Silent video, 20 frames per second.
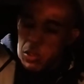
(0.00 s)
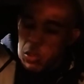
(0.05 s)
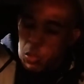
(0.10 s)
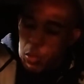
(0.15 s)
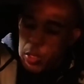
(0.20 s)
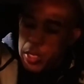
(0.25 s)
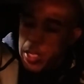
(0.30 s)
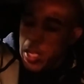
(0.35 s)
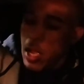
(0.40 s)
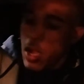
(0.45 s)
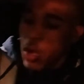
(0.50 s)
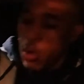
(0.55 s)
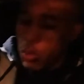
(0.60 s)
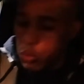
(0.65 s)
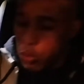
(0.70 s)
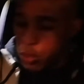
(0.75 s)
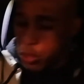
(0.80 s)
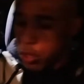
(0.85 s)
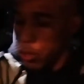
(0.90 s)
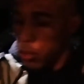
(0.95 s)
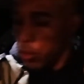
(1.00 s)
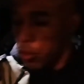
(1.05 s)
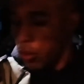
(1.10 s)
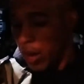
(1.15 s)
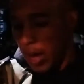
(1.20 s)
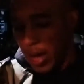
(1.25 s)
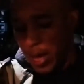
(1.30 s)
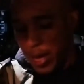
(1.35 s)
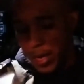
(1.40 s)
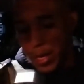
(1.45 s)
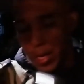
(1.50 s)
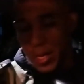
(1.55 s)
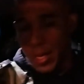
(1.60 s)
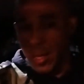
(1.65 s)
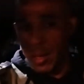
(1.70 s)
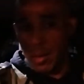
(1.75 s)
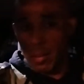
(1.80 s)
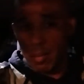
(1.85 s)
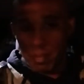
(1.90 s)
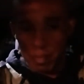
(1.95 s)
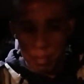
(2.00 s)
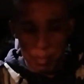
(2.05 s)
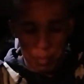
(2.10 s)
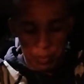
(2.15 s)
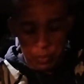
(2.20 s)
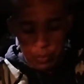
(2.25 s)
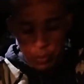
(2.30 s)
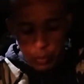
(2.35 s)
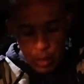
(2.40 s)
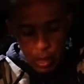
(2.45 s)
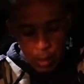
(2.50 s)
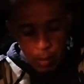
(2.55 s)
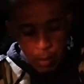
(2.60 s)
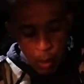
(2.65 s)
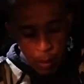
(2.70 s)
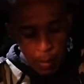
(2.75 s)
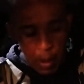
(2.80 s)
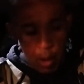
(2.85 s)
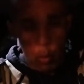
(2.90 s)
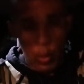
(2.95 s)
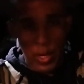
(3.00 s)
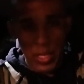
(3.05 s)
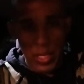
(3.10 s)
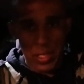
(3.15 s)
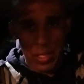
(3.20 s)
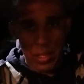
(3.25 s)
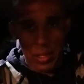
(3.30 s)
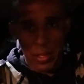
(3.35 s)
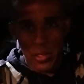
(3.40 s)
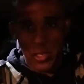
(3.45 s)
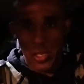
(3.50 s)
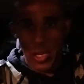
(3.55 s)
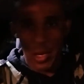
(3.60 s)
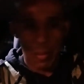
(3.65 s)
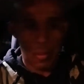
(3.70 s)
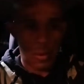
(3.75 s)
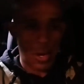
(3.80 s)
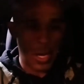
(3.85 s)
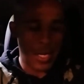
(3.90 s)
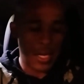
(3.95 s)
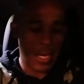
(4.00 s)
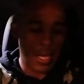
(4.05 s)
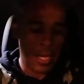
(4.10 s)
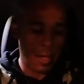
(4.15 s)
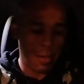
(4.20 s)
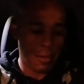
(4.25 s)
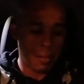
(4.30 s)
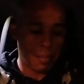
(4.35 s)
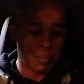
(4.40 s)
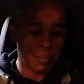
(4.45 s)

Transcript: 3:02 a.m. I'm on my way to the gym right now.